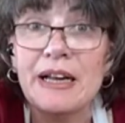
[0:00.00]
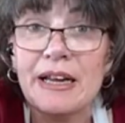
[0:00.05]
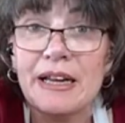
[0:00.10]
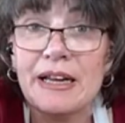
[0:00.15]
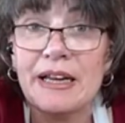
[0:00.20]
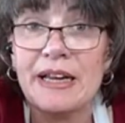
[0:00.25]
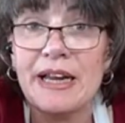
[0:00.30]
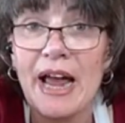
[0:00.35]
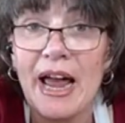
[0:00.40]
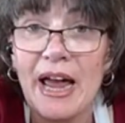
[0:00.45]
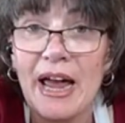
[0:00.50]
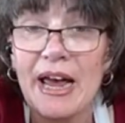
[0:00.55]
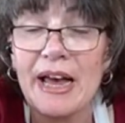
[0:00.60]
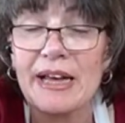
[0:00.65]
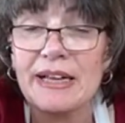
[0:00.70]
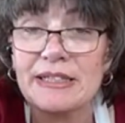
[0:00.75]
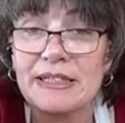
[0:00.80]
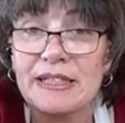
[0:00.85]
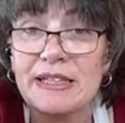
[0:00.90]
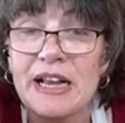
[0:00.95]

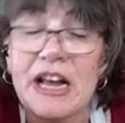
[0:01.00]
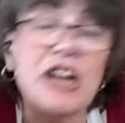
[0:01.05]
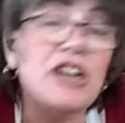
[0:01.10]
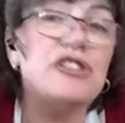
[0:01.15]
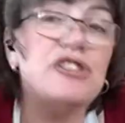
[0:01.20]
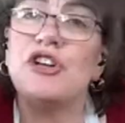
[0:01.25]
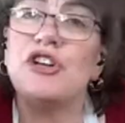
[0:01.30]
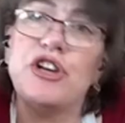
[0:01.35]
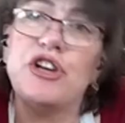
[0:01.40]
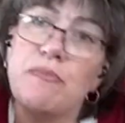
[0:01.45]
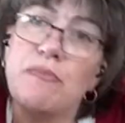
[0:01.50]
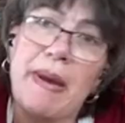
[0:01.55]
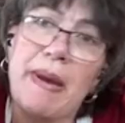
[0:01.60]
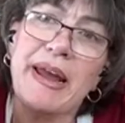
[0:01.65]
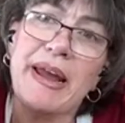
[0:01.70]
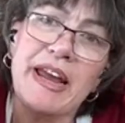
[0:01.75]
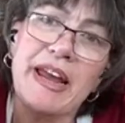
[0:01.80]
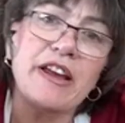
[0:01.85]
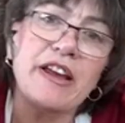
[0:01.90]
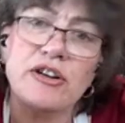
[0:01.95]
Yes. Do you
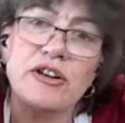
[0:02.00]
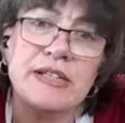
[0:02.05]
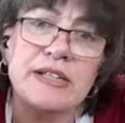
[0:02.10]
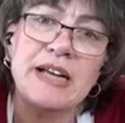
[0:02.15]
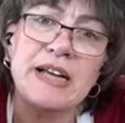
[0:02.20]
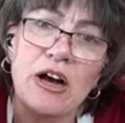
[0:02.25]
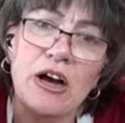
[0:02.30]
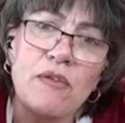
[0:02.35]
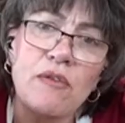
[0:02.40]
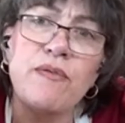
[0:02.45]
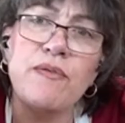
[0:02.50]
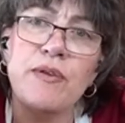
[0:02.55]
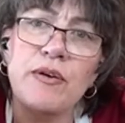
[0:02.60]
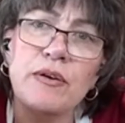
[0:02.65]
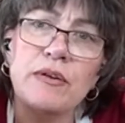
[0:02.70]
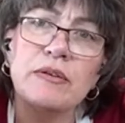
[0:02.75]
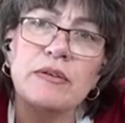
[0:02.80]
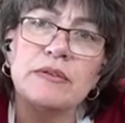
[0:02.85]
make it yourself?